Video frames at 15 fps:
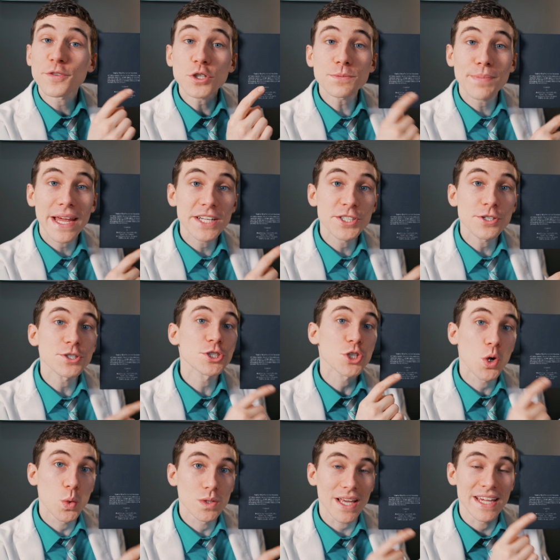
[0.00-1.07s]
first page here
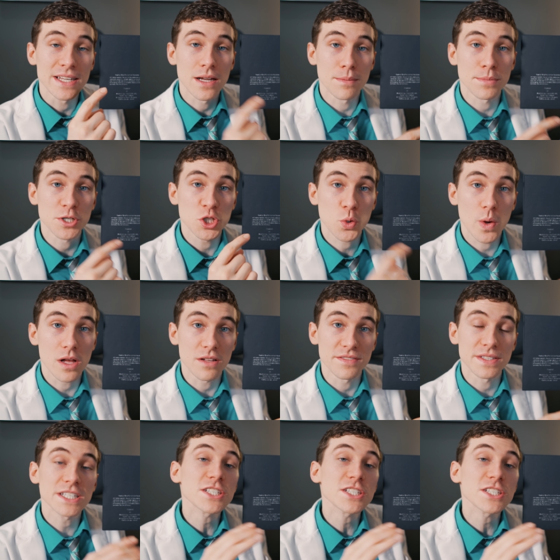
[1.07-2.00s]
shows a number 12,